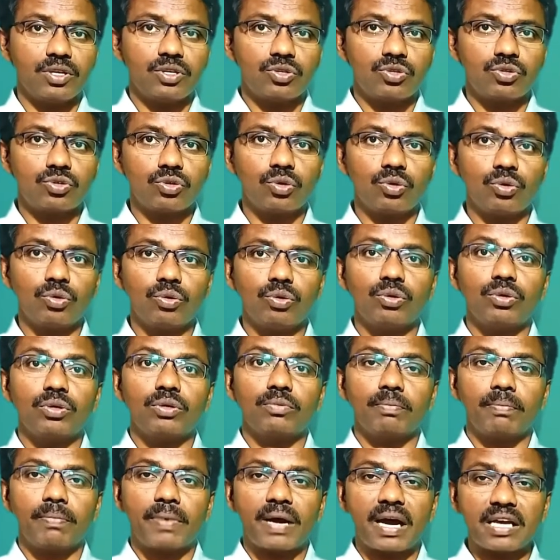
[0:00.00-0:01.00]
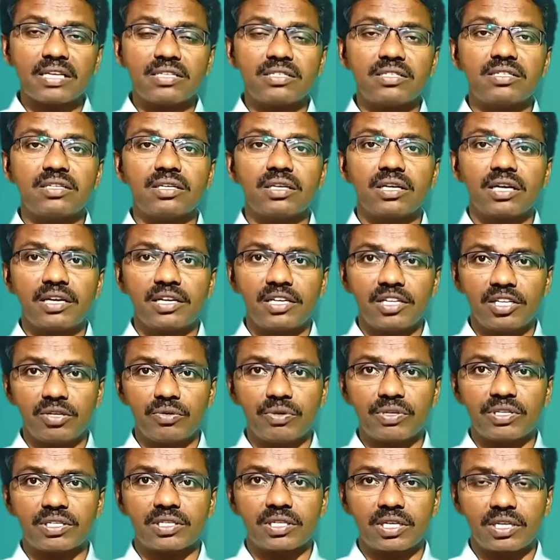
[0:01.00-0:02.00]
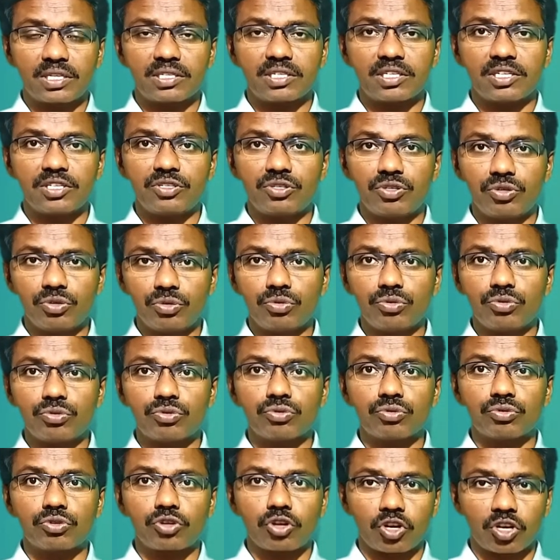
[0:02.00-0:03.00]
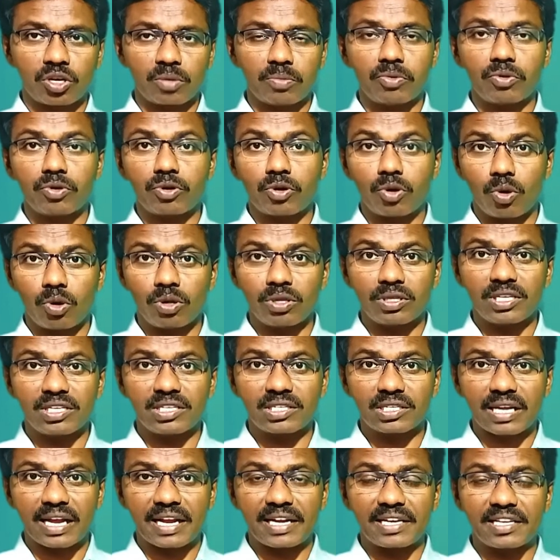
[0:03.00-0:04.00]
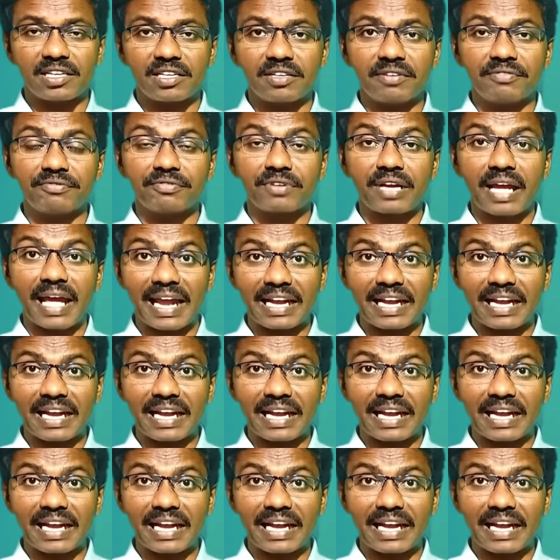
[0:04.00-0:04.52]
So past continuous tense is used to talk about all these kind of